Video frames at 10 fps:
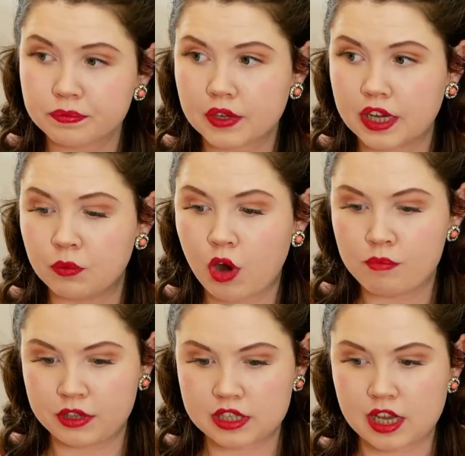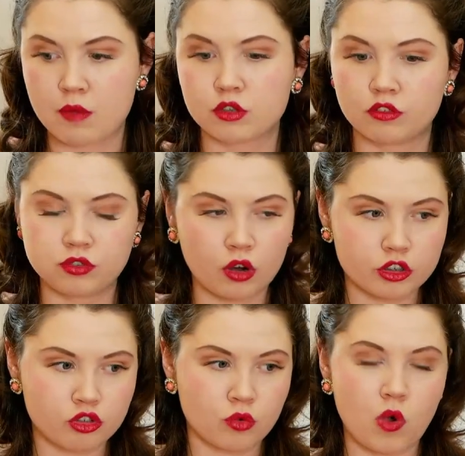It won't be the same. So
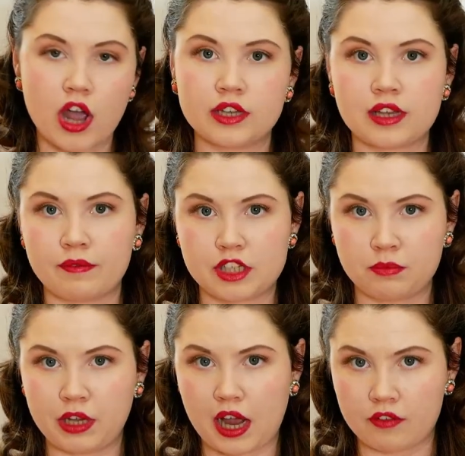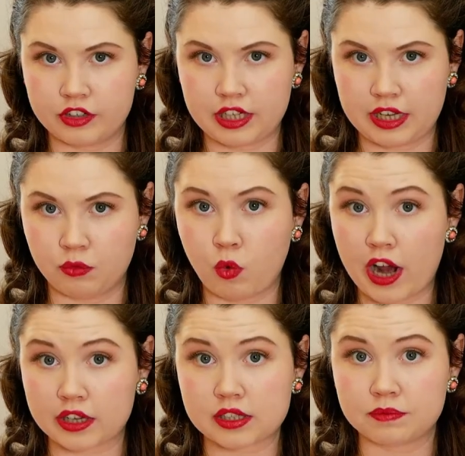floristry wire tends to be covered in
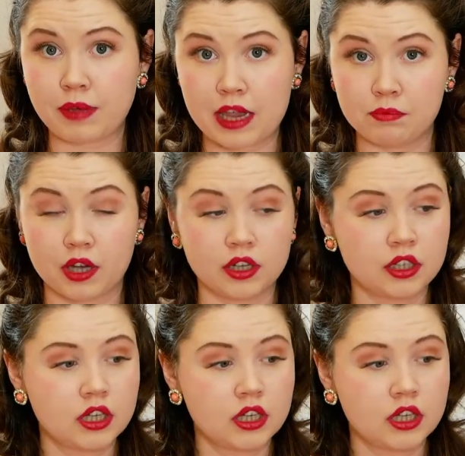waxed paper.